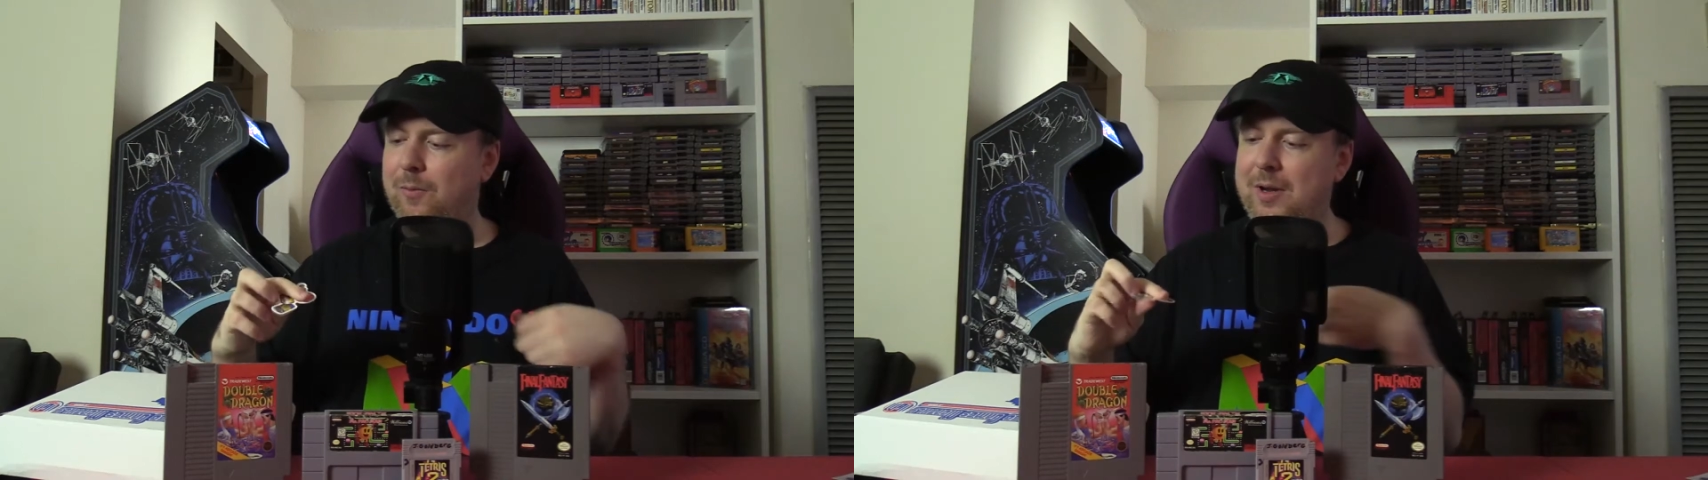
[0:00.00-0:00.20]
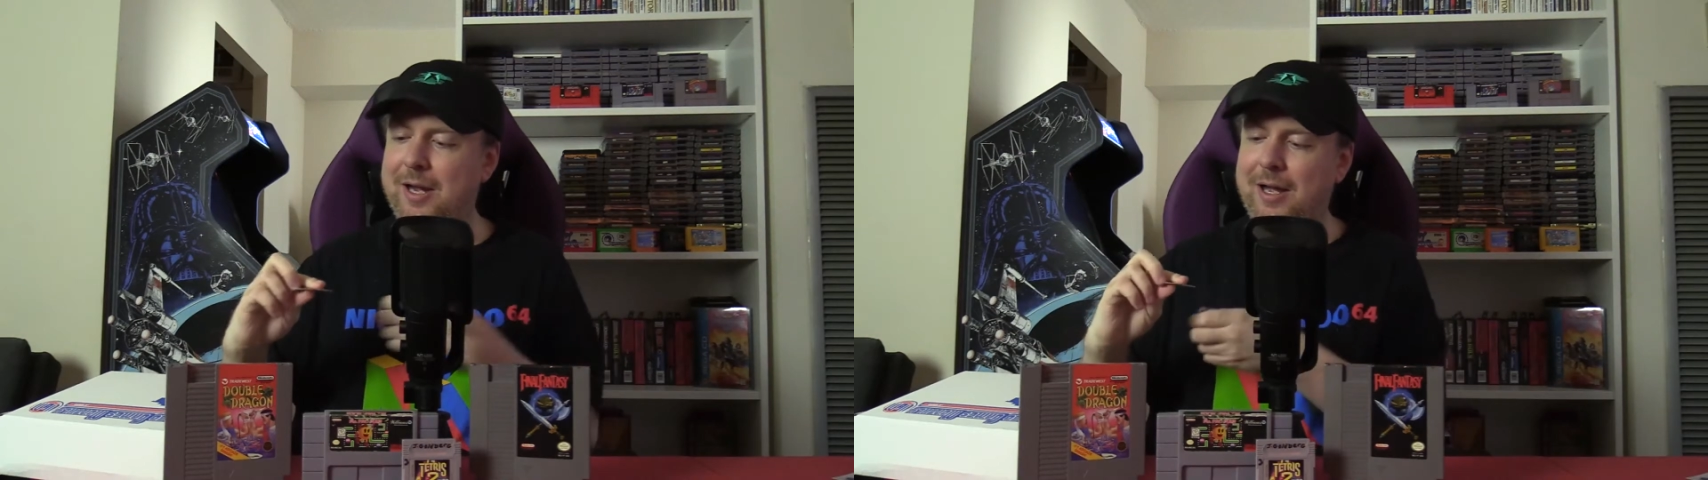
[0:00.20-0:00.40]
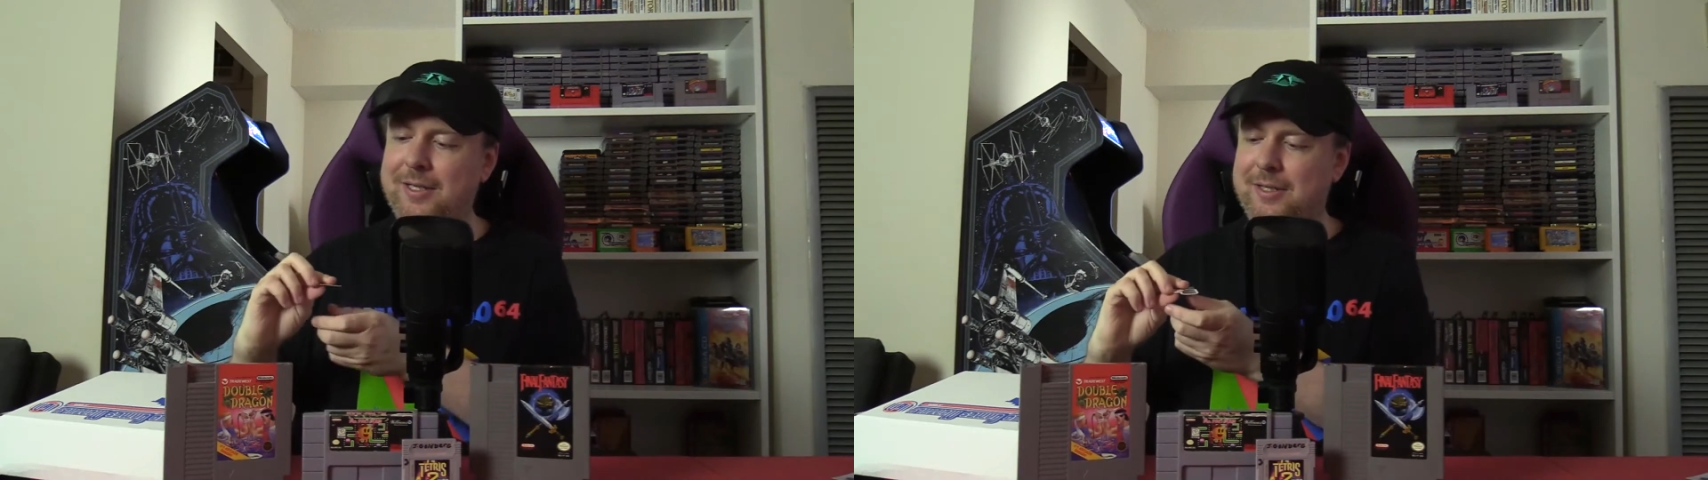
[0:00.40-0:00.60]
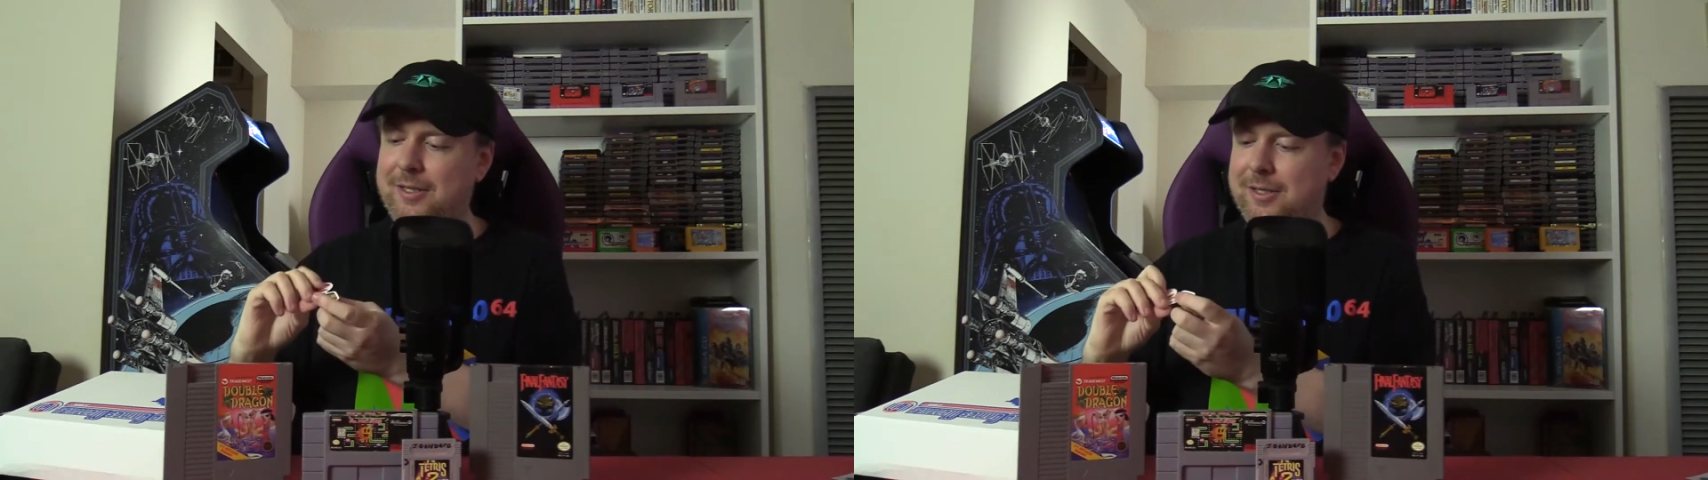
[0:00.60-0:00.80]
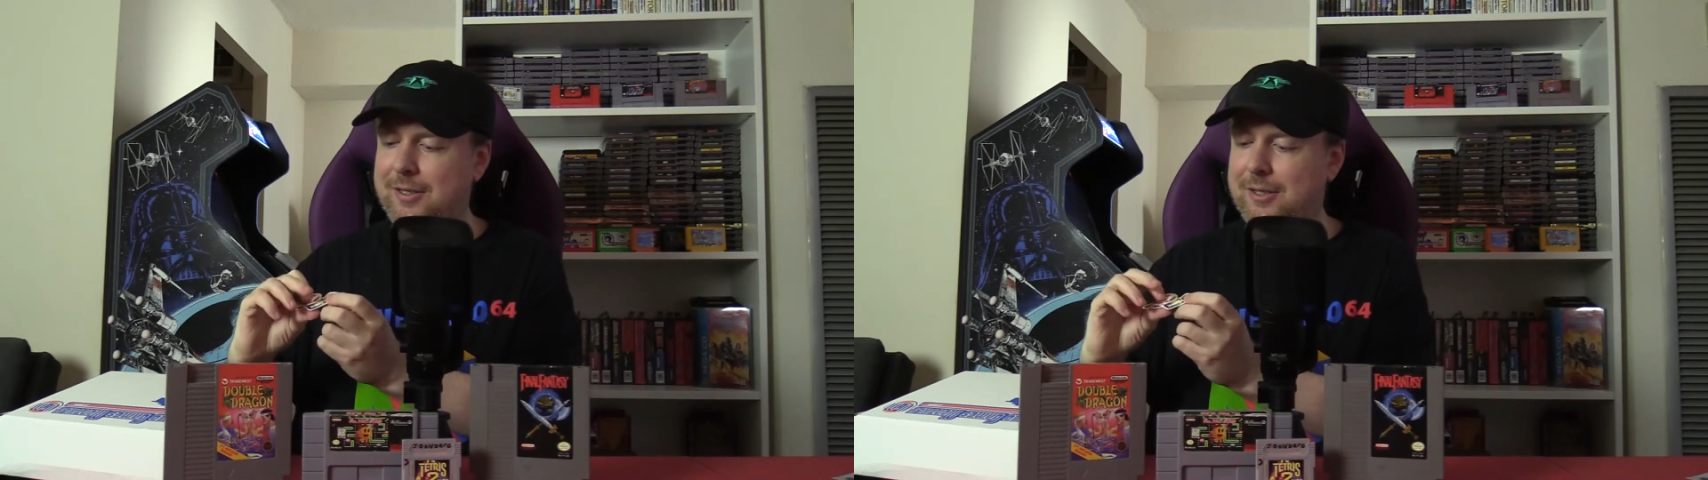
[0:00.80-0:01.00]
We got
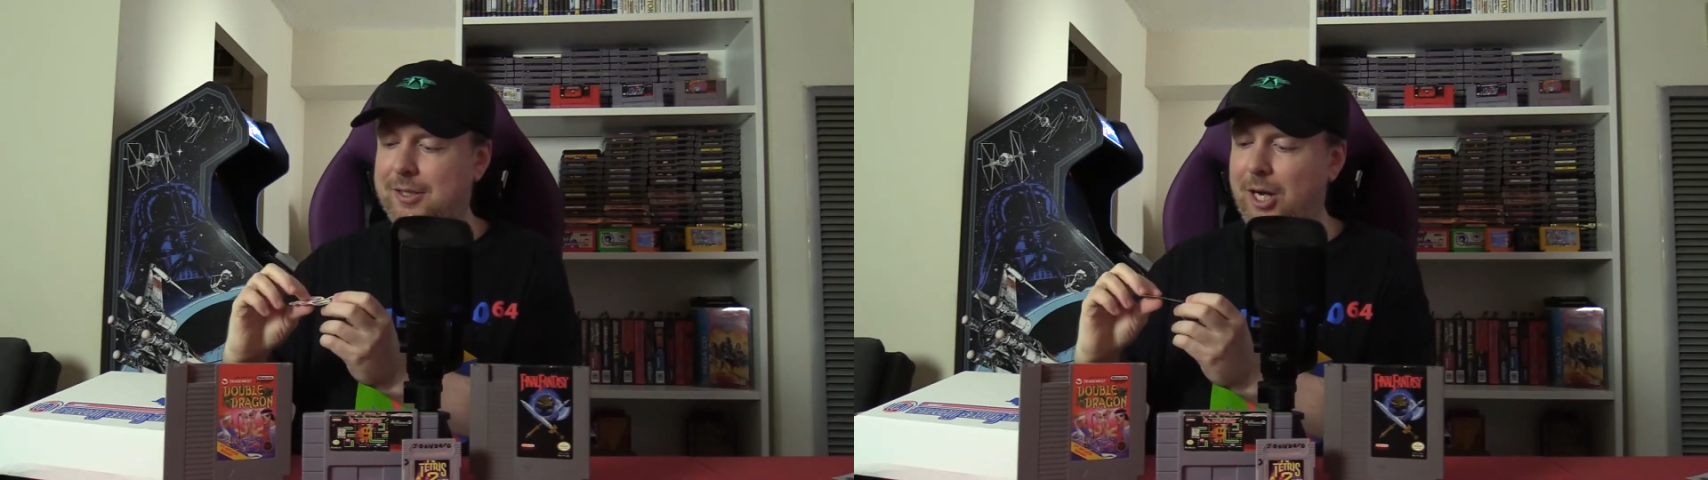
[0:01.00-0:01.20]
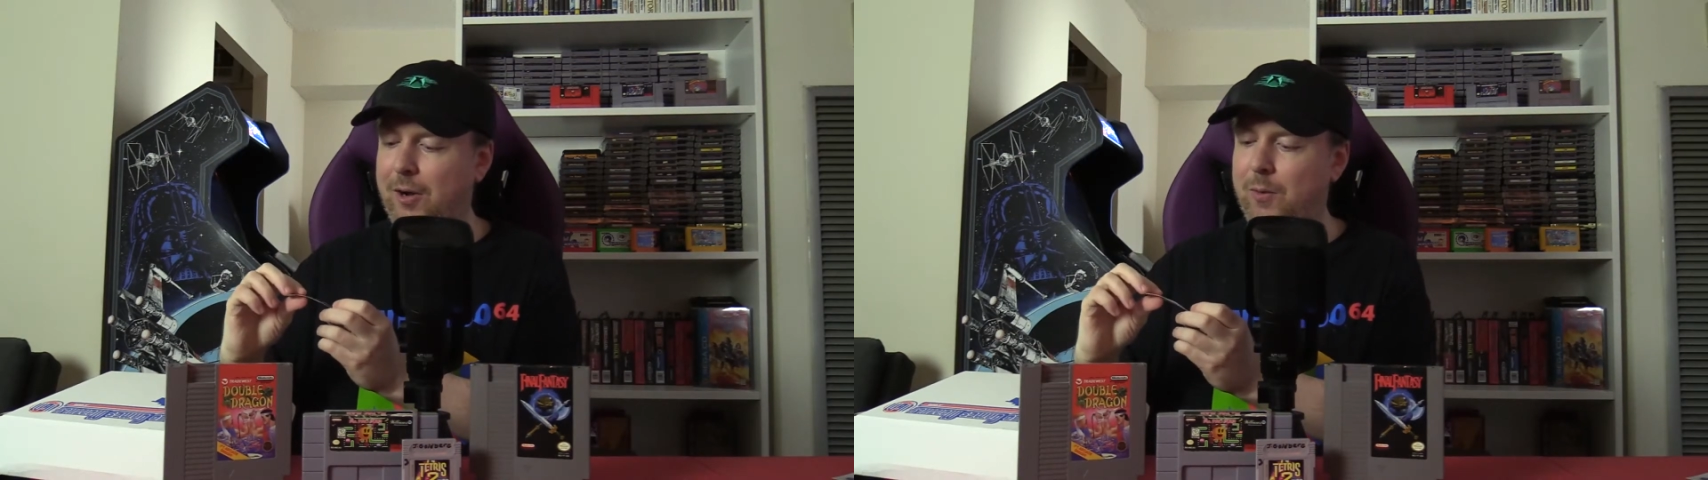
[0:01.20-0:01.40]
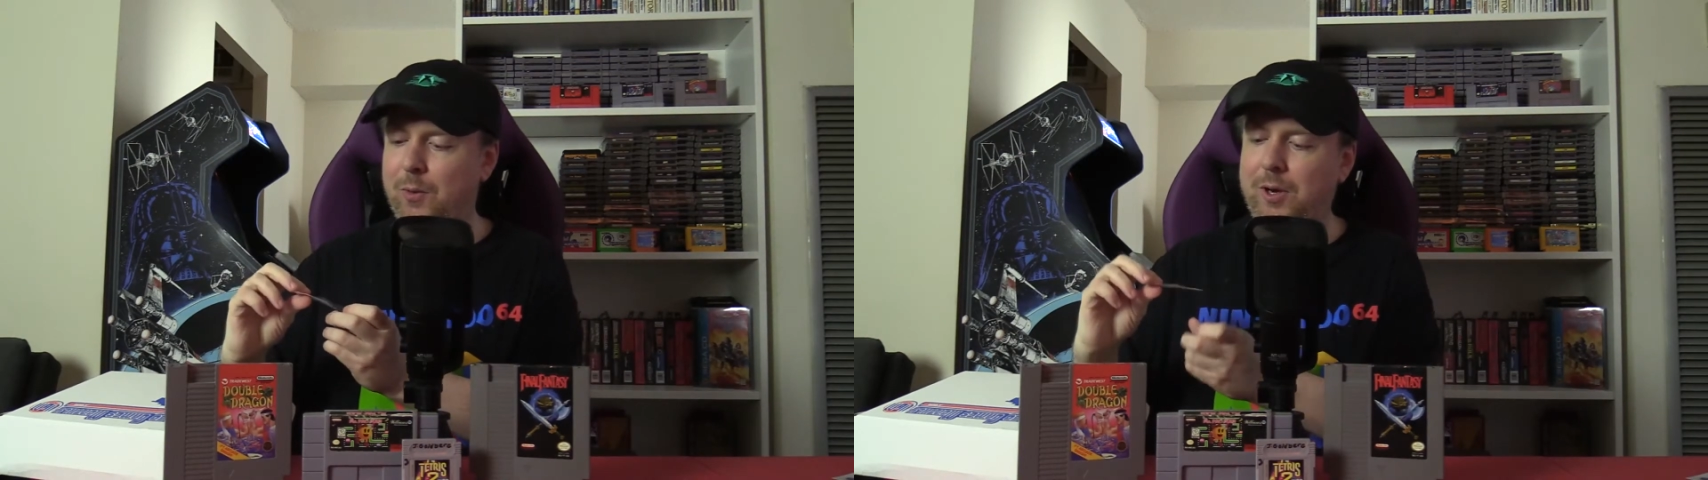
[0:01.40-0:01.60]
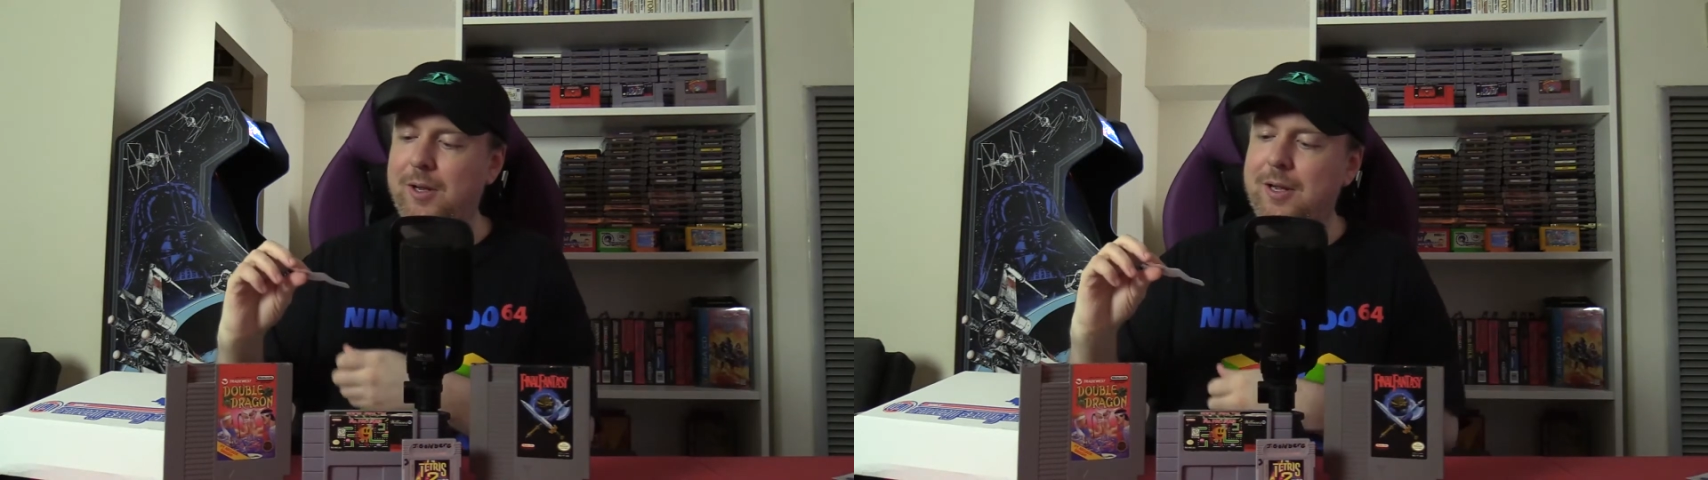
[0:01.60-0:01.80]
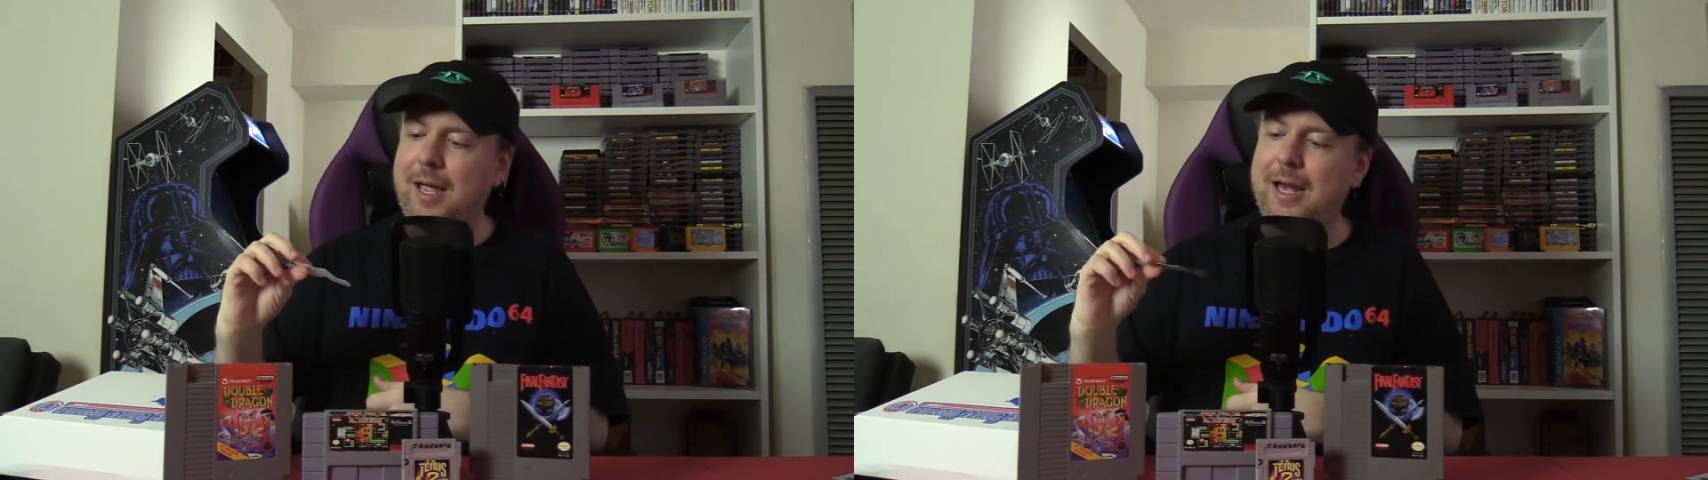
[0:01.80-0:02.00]
Toad,